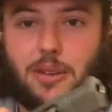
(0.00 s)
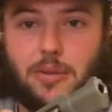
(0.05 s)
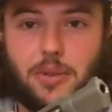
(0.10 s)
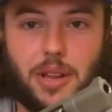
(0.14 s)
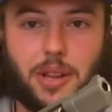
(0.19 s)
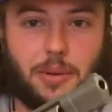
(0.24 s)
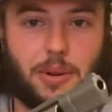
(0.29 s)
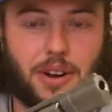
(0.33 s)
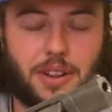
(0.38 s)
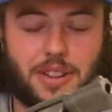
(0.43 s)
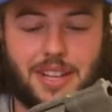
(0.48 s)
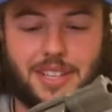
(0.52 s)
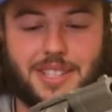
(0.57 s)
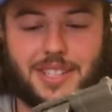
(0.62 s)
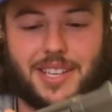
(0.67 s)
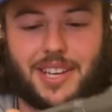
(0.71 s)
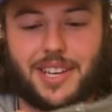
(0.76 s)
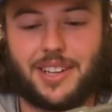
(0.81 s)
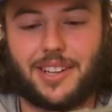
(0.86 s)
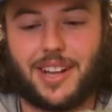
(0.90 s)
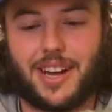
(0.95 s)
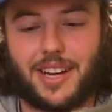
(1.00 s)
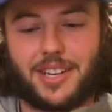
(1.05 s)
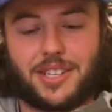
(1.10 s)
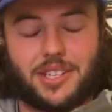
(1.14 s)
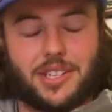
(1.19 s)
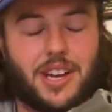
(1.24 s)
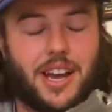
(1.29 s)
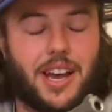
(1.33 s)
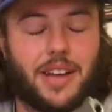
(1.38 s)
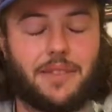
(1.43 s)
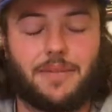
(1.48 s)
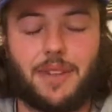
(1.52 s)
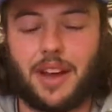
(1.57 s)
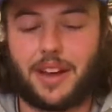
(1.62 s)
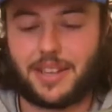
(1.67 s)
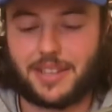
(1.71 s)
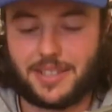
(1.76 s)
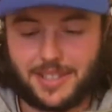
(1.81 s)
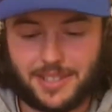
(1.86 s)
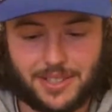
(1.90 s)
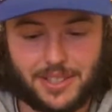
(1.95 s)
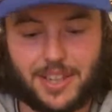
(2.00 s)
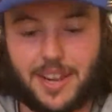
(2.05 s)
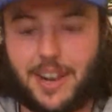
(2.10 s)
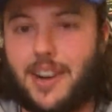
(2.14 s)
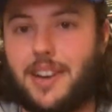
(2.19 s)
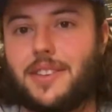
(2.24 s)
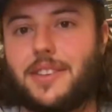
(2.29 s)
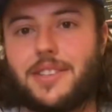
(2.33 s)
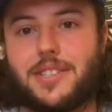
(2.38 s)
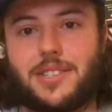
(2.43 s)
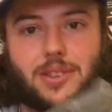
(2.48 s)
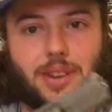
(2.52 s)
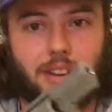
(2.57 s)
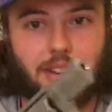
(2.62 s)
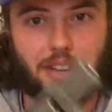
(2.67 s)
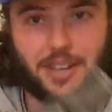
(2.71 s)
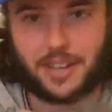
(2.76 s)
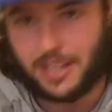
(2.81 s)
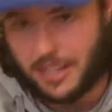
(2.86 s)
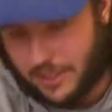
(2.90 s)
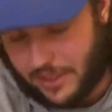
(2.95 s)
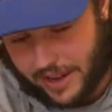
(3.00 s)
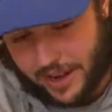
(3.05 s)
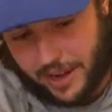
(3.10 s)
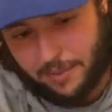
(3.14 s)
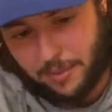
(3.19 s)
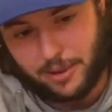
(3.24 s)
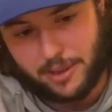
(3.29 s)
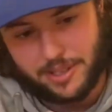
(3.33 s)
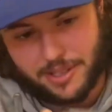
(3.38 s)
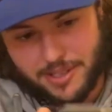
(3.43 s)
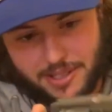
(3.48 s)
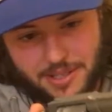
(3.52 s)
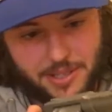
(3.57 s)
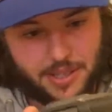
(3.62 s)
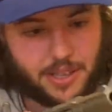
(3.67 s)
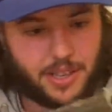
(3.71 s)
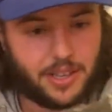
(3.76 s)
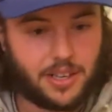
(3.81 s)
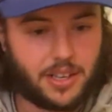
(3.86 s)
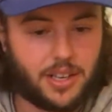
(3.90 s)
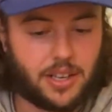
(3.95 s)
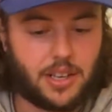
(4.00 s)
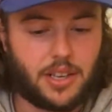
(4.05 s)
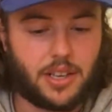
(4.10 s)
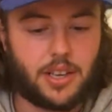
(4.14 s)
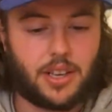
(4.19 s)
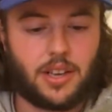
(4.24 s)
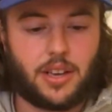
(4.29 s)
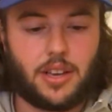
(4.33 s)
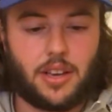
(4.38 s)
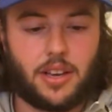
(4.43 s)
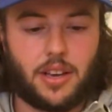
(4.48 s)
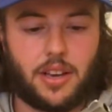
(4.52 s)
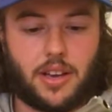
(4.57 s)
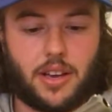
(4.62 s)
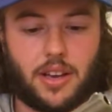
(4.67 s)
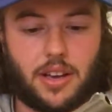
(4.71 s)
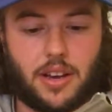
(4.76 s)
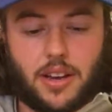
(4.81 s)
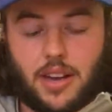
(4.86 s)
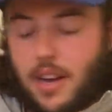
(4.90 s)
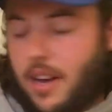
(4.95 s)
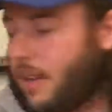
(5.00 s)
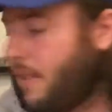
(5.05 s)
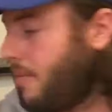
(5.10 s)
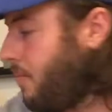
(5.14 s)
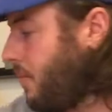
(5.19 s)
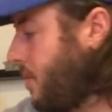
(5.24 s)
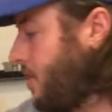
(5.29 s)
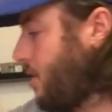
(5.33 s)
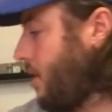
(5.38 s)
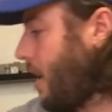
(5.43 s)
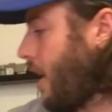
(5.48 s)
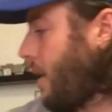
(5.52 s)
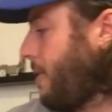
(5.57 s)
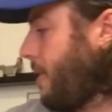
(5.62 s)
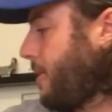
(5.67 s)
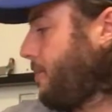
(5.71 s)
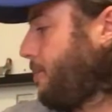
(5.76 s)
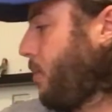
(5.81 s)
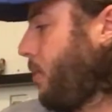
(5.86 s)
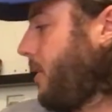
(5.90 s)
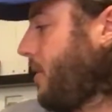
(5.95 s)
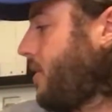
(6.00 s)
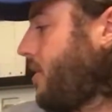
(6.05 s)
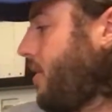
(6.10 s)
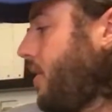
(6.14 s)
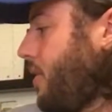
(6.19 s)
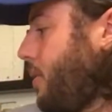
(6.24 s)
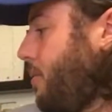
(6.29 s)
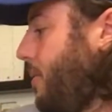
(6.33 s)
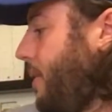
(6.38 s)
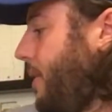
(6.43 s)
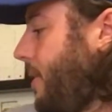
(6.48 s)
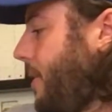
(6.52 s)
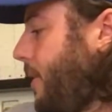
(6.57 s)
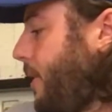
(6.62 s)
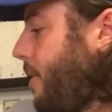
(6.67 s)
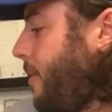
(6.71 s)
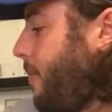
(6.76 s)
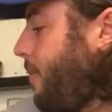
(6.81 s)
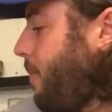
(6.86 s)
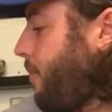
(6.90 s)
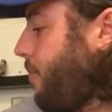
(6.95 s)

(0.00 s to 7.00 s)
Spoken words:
I really wanted that single action. I'm not concealed carrying this, so I didn't need the hammerless. And let's talk about the bullets a little bit here.